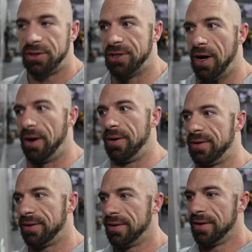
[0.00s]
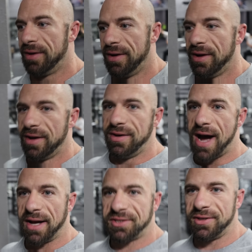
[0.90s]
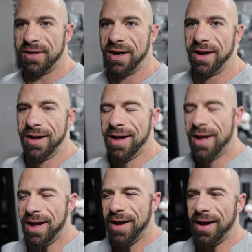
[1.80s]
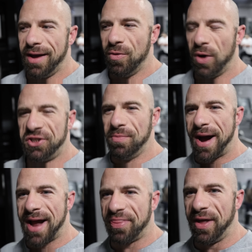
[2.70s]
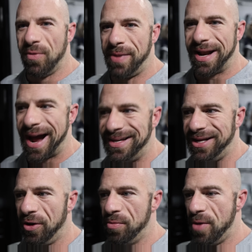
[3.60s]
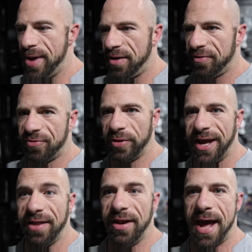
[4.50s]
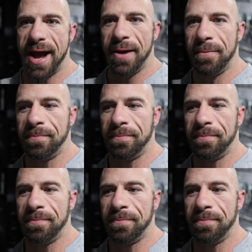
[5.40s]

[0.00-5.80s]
So not what you might not think would be an ideal movement for the end of the day